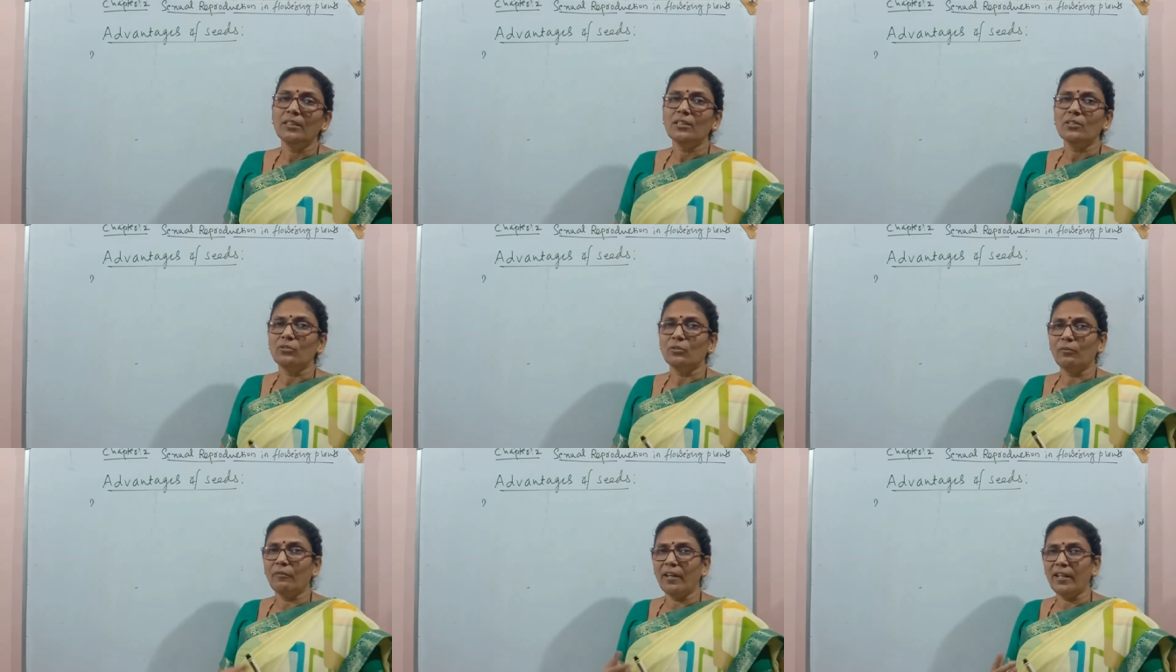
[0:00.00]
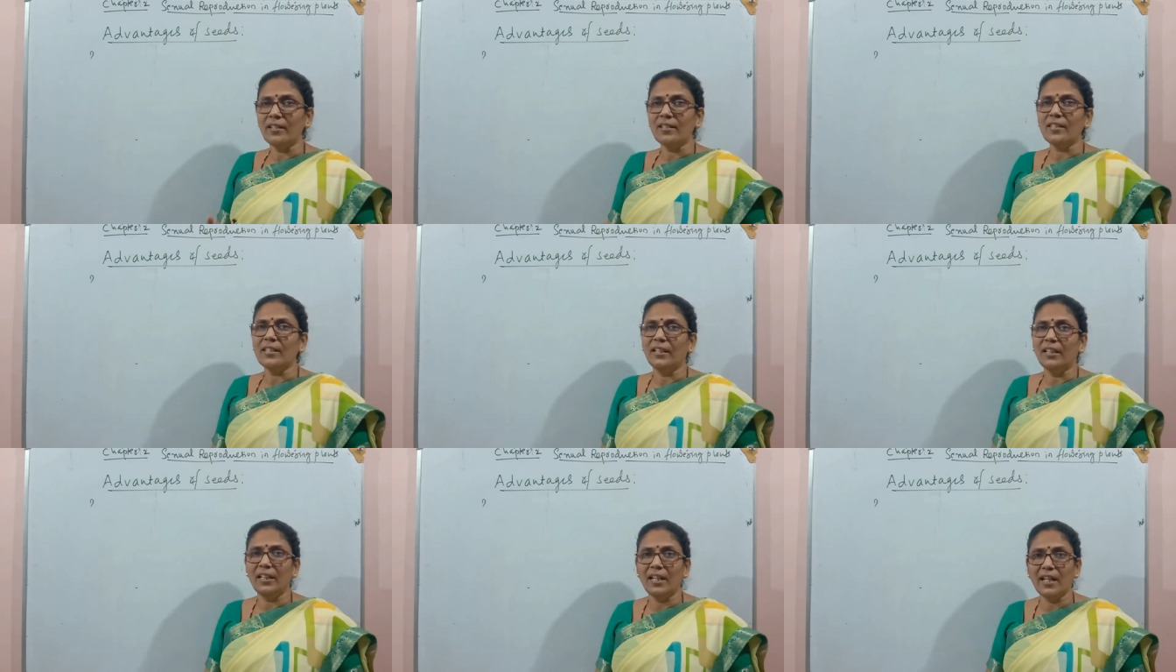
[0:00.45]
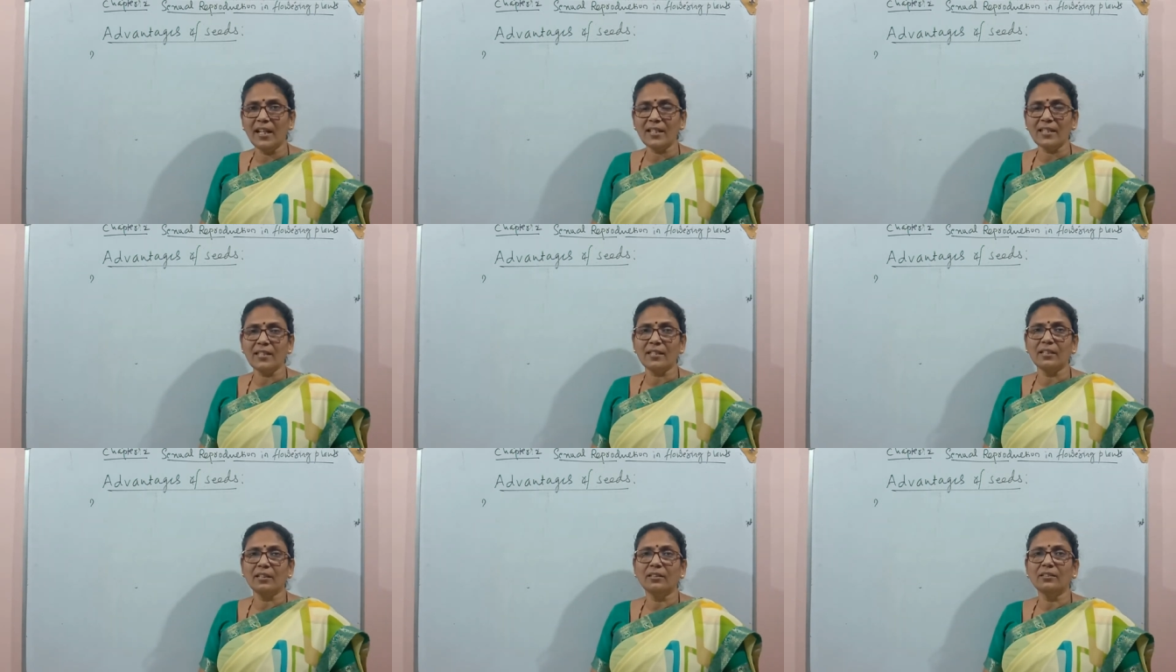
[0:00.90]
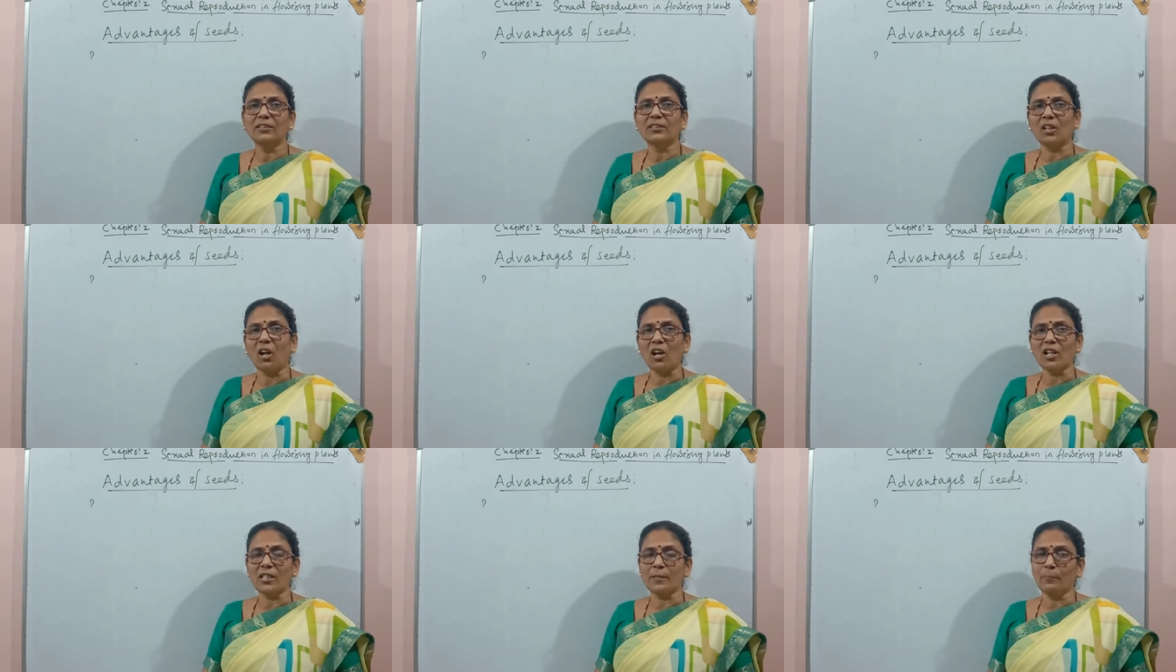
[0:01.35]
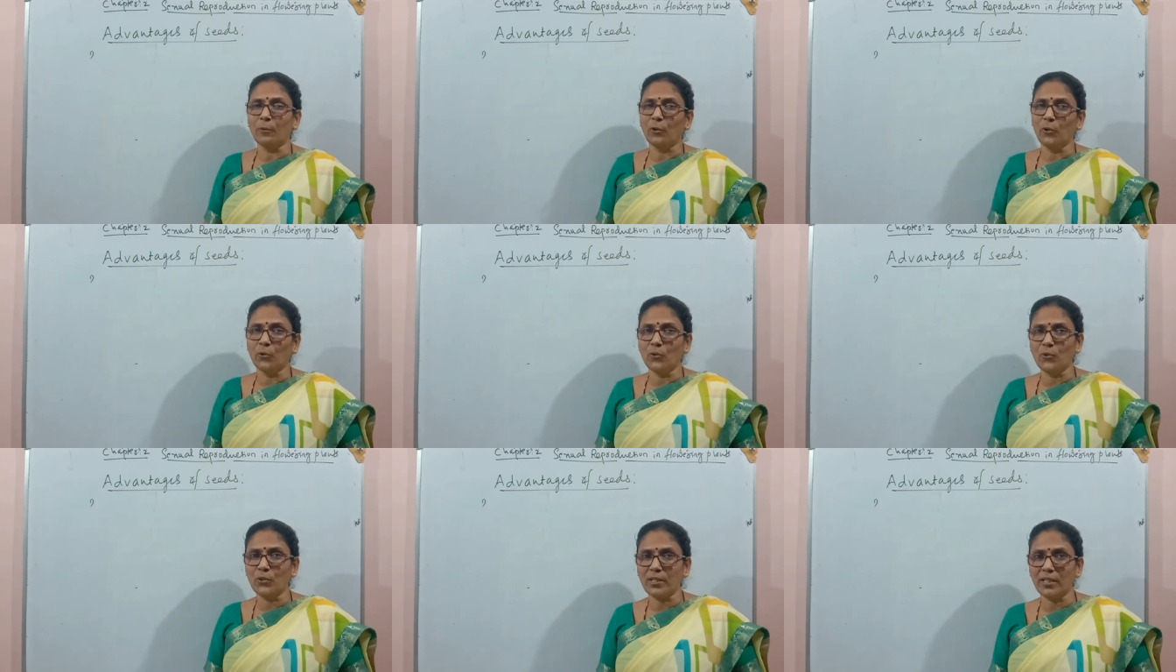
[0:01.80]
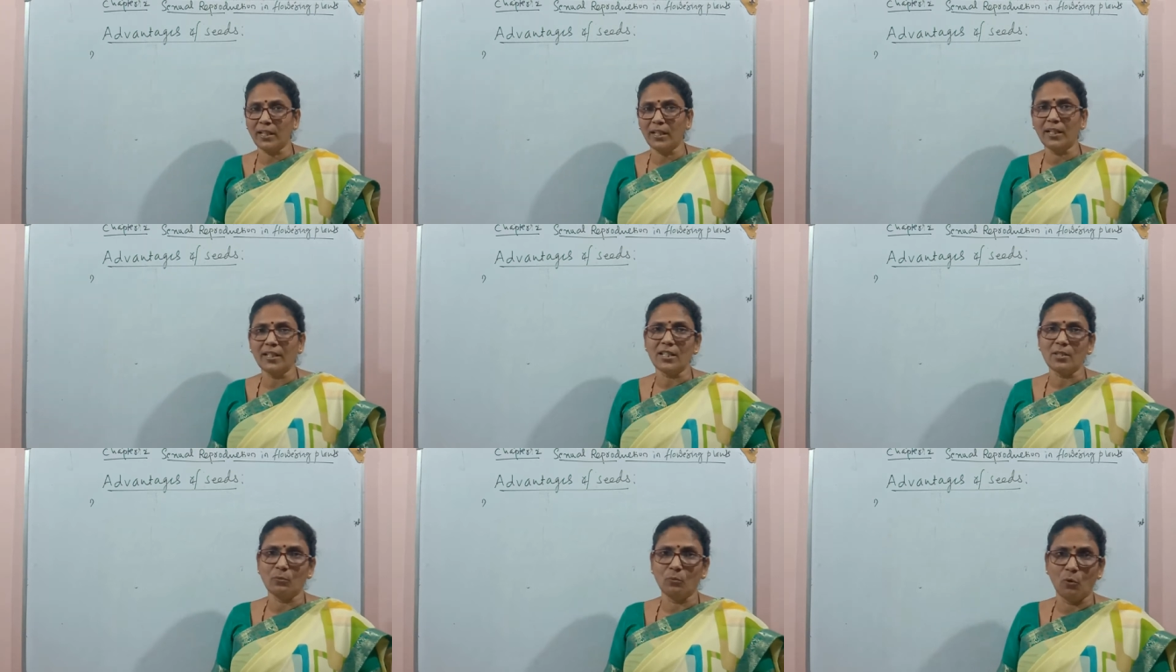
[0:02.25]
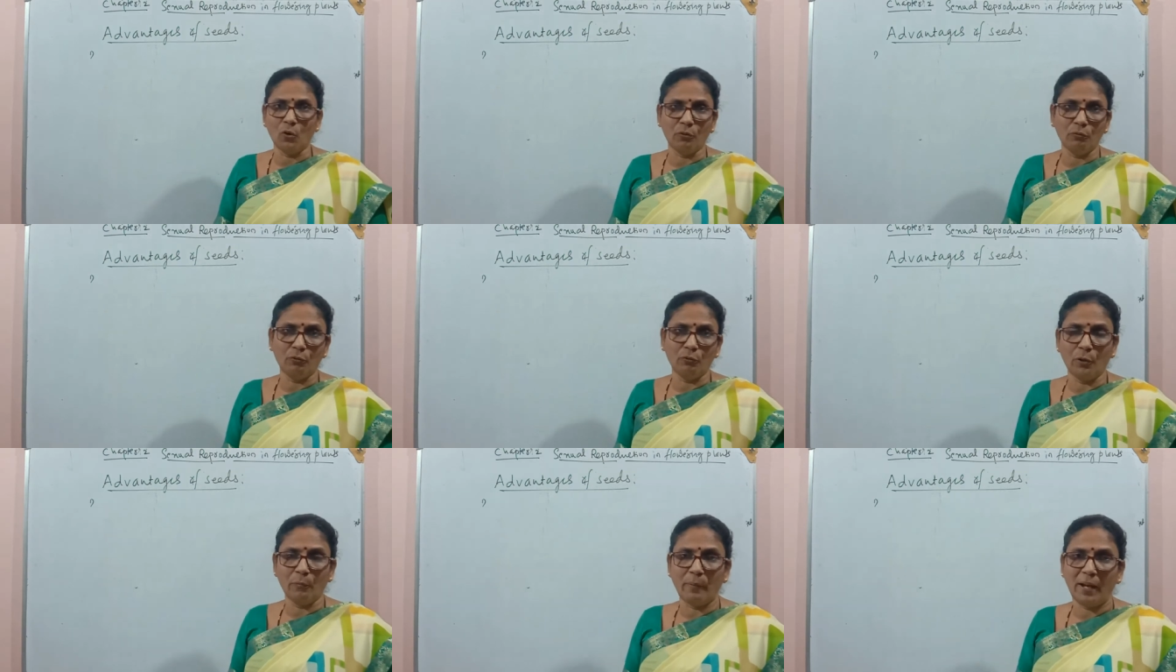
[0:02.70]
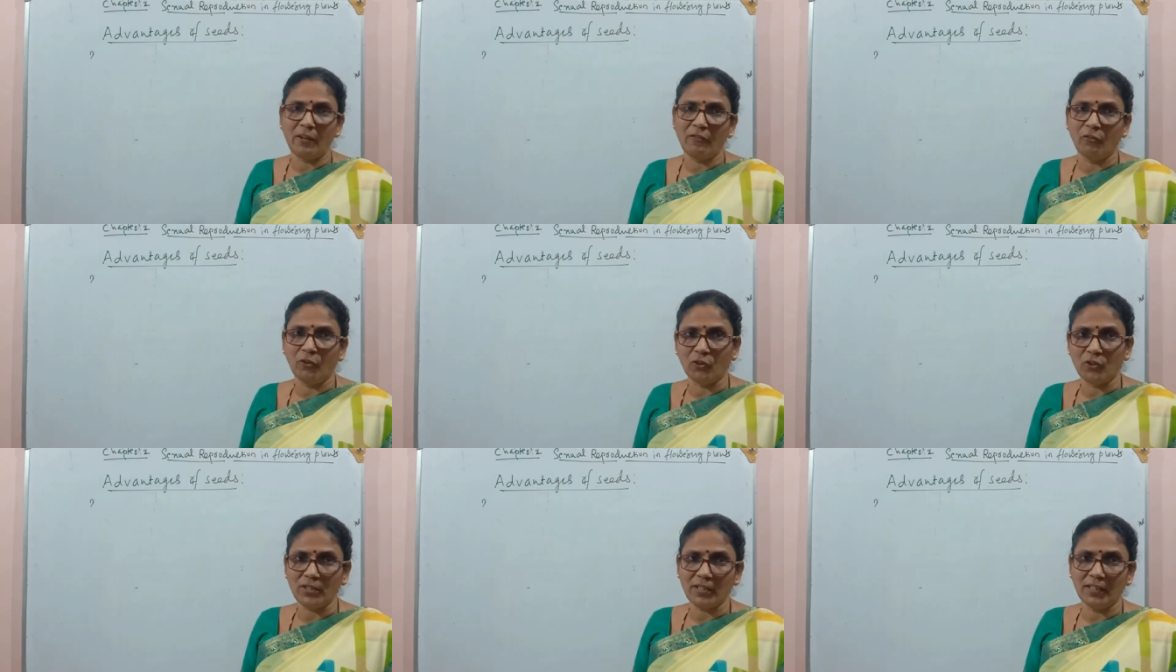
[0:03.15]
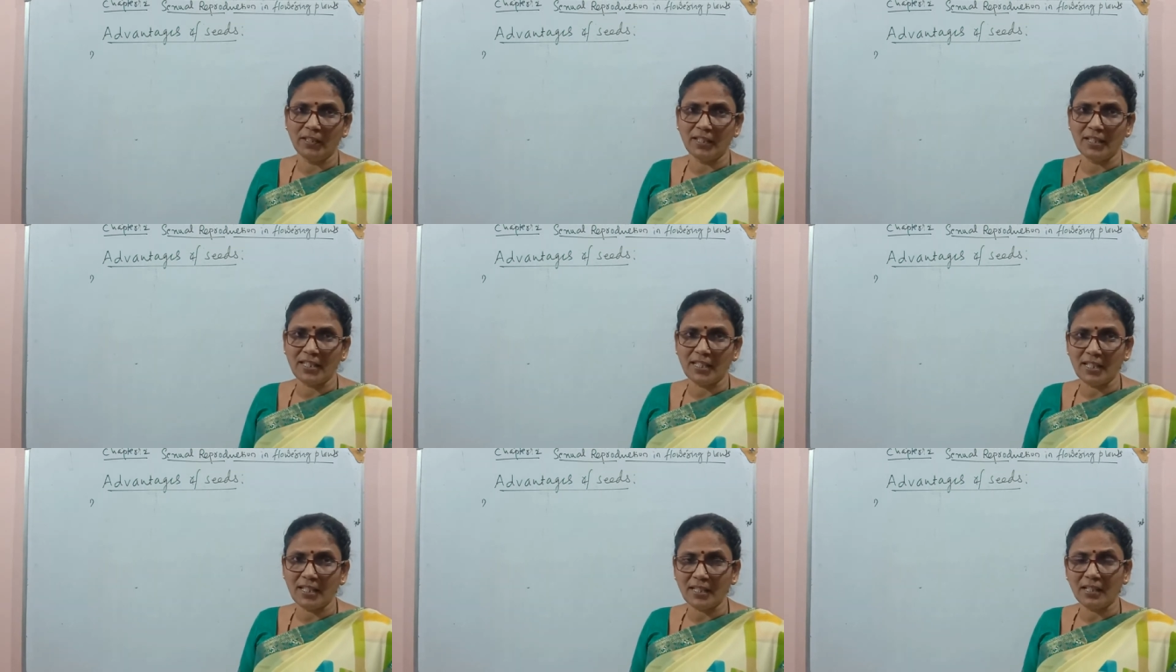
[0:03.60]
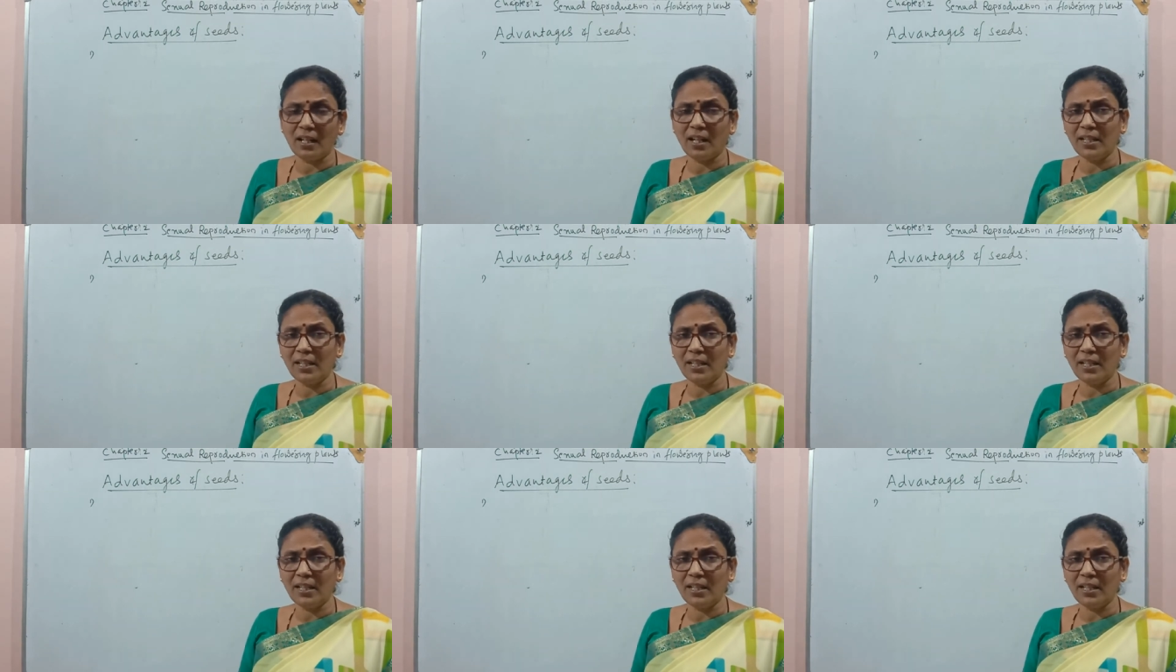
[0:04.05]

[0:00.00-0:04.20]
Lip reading: So when seedlings starts producing its own food by photosynthesis,